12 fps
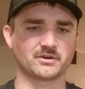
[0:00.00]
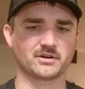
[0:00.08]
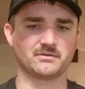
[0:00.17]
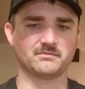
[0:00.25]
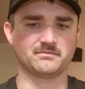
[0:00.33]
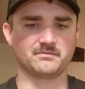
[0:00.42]
We're
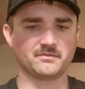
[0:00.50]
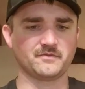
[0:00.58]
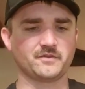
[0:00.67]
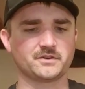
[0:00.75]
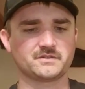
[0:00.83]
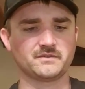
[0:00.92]
going to,
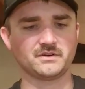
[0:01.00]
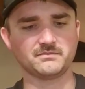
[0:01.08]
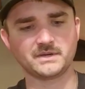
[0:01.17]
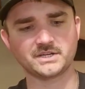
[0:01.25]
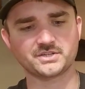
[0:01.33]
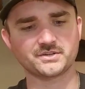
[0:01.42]
first of all,
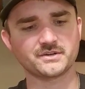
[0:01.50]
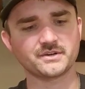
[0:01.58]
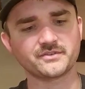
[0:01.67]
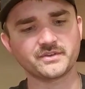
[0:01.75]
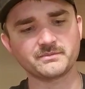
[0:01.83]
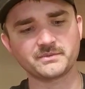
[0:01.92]
make sure
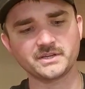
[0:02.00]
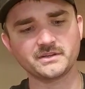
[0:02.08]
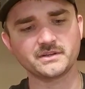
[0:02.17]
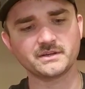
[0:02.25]
it's empty.